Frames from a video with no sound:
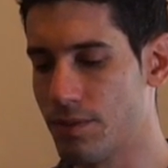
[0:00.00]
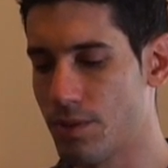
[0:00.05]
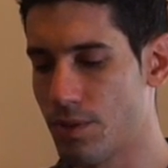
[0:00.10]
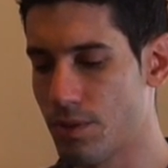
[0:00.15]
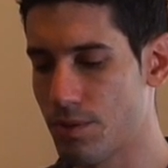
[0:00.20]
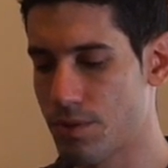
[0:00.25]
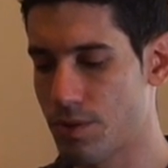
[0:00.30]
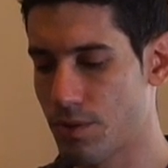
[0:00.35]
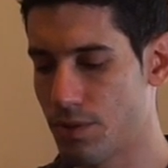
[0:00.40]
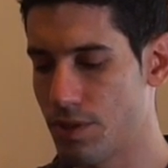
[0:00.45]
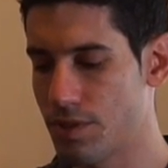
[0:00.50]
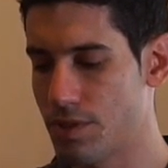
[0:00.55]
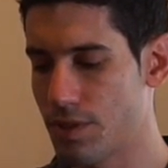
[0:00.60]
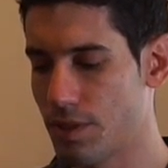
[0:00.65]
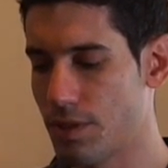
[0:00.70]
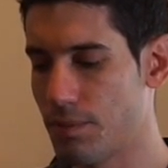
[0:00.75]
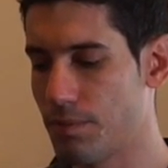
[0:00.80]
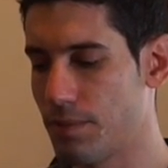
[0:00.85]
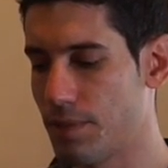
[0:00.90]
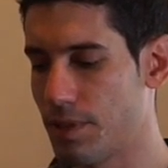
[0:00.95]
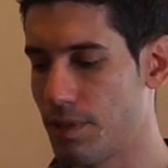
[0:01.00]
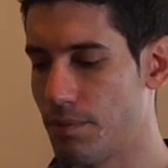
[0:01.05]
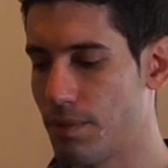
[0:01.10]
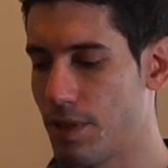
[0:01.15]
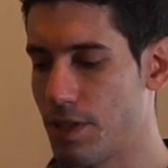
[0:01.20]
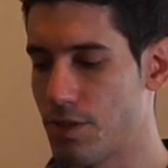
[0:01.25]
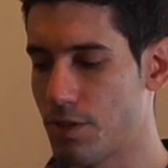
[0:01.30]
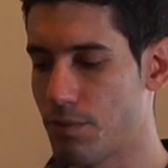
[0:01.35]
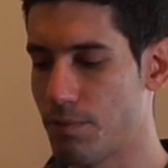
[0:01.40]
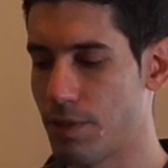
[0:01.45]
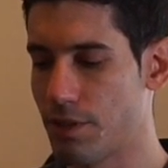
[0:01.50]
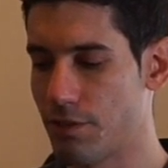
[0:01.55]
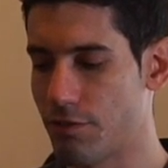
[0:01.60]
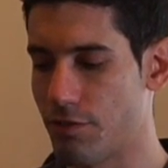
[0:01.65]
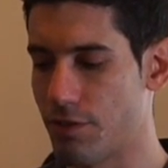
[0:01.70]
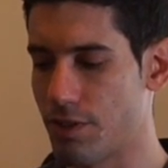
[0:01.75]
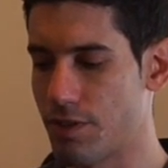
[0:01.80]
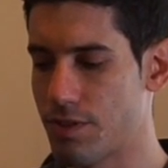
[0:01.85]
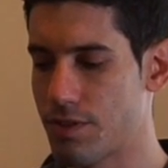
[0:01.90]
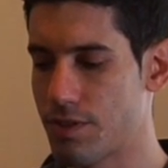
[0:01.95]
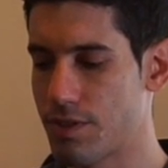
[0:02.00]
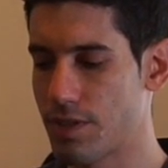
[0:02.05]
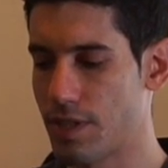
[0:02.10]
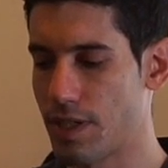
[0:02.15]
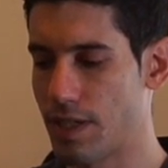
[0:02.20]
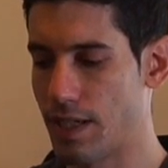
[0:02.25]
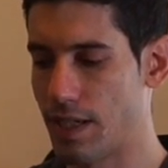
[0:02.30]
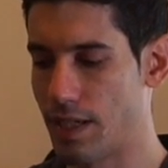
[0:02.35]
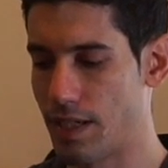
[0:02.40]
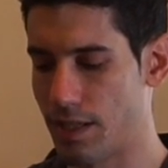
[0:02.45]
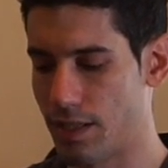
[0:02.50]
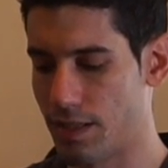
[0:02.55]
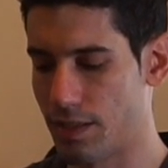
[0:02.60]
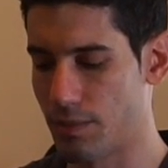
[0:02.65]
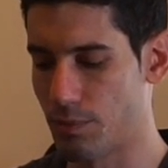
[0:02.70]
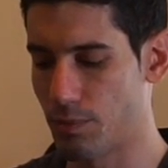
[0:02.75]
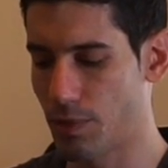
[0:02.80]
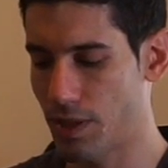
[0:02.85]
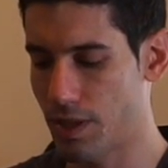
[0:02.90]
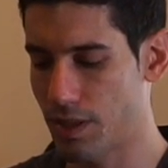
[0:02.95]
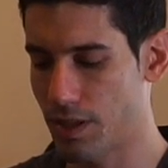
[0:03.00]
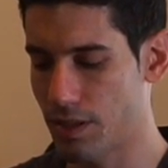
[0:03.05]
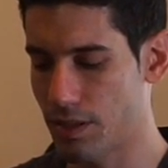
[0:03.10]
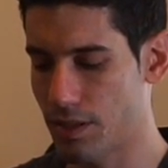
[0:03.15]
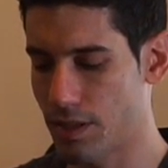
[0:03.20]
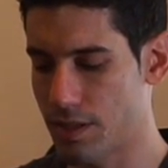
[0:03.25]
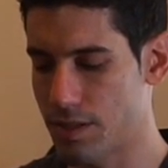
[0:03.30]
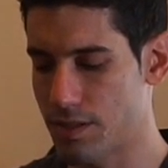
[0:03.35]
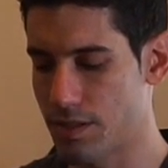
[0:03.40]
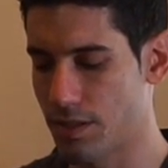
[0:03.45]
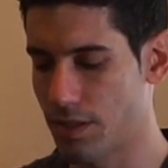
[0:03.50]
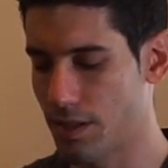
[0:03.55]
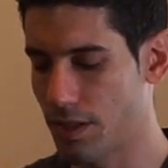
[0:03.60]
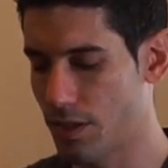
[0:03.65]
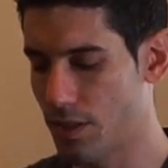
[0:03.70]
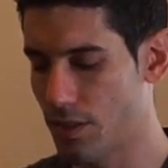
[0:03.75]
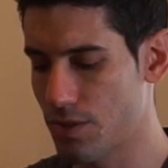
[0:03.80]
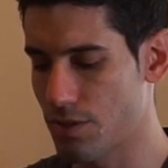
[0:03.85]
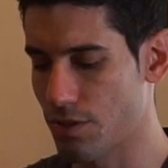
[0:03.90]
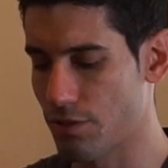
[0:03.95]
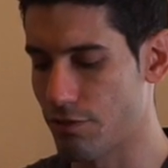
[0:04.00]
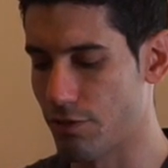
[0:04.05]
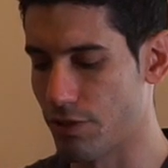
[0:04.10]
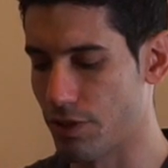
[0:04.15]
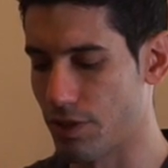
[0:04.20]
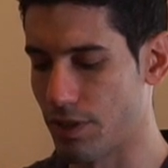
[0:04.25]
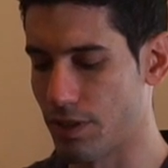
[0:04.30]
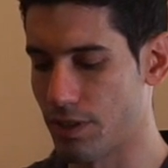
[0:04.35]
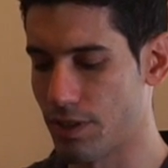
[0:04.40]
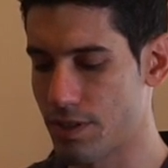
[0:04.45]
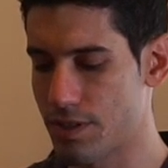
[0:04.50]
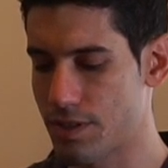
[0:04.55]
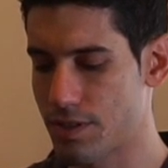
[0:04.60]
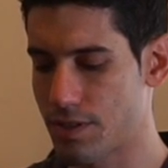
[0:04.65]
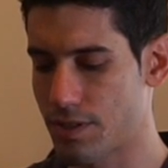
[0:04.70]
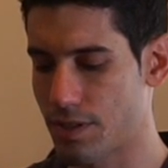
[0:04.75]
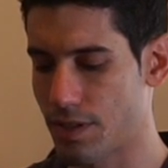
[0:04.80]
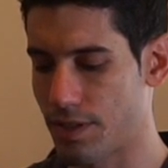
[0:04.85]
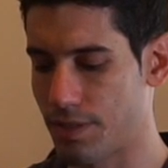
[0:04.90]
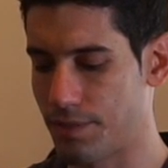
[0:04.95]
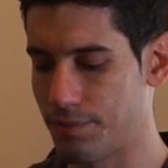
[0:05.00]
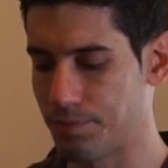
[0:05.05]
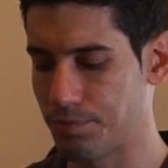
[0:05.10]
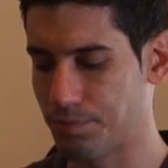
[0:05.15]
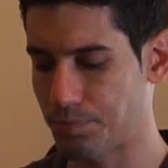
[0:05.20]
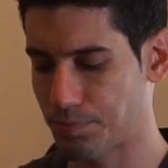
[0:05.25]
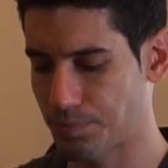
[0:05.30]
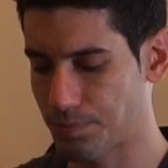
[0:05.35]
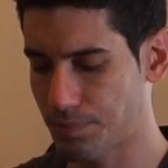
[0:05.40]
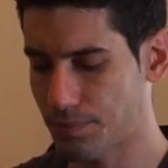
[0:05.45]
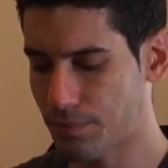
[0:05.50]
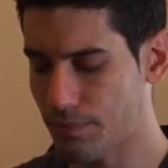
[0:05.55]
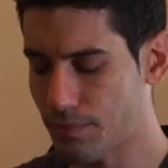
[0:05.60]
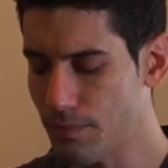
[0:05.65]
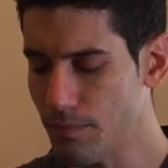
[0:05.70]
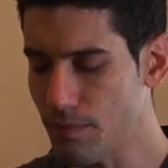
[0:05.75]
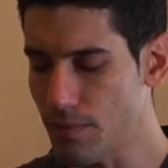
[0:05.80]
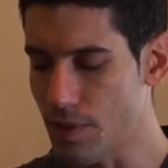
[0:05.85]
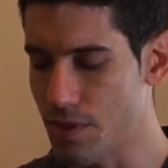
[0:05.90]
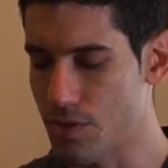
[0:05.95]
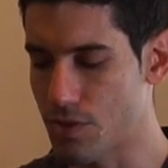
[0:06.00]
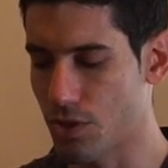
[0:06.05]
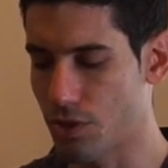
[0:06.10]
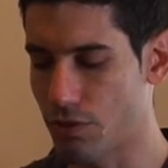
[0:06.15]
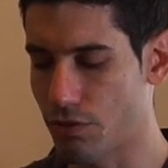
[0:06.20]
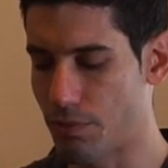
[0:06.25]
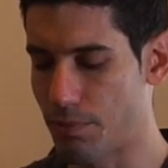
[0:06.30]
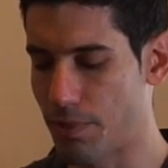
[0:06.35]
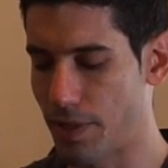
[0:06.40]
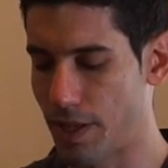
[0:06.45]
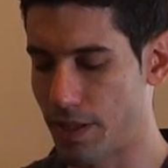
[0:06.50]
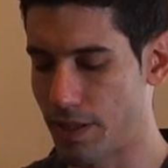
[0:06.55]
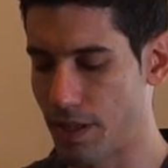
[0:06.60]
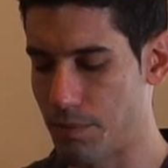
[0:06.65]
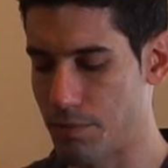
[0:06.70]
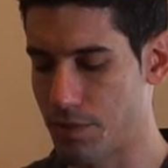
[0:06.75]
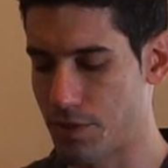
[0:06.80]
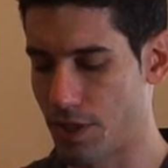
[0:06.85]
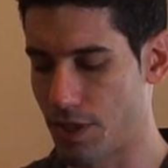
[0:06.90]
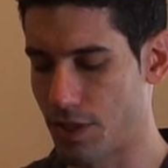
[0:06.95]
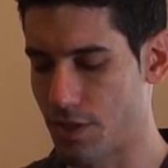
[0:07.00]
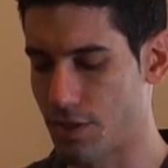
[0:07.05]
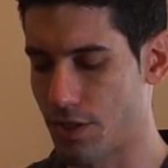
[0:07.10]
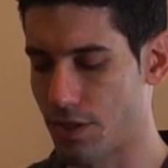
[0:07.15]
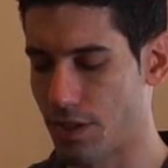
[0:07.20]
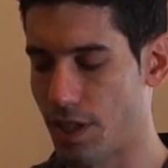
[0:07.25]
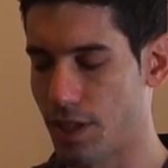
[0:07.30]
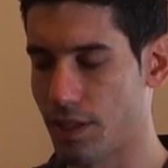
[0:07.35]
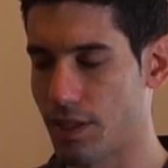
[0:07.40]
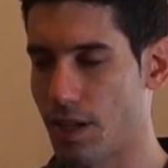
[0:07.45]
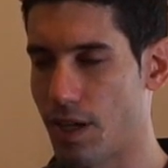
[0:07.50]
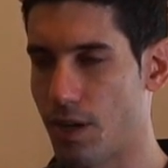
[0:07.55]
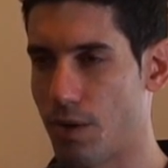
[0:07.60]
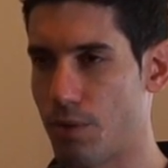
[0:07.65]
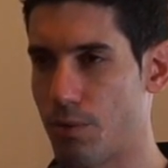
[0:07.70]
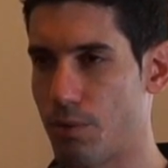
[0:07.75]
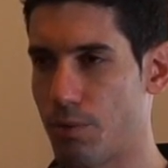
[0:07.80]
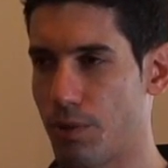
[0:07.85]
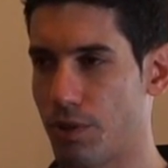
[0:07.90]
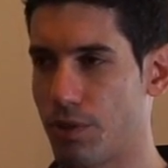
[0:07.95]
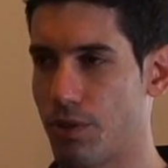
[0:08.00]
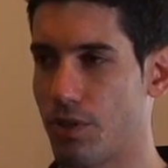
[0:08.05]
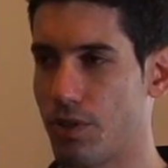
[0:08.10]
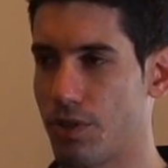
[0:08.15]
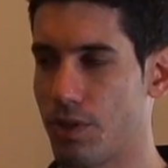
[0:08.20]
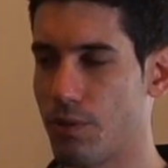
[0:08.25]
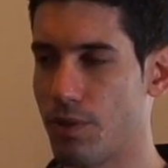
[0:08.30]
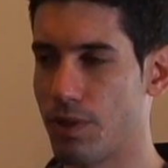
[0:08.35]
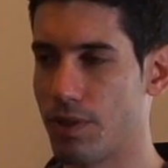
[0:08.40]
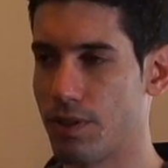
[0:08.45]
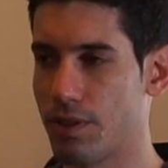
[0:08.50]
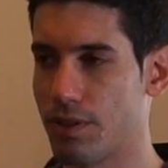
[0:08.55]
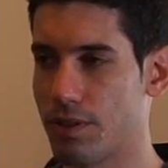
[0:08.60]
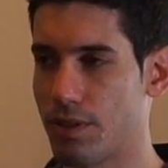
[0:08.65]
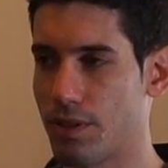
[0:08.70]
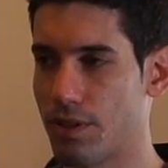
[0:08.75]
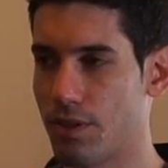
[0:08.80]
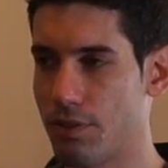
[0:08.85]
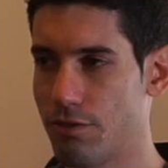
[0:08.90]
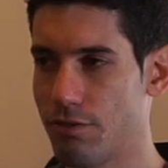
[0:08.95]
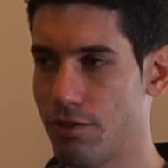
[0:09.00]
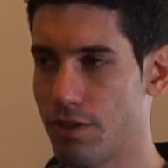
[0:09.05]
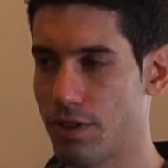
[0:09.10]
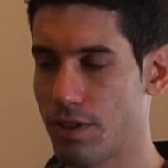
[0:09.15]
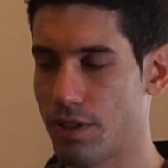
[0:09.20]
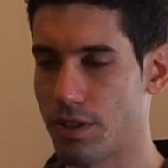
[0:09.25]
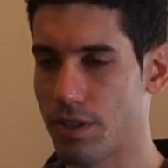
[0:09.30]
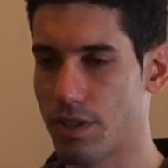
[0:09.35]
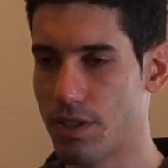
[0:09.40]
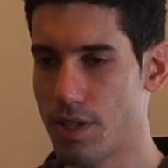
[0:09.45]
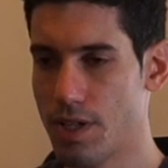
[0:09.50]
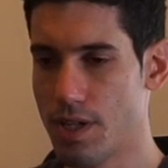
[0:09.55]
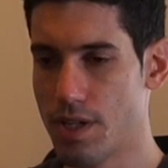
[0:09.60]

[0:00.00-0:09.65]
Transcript: so, so these are the, the major benefits. And one thing that Synereo is offering that's um, sort of a paradigm change that right now we're the only one that are offering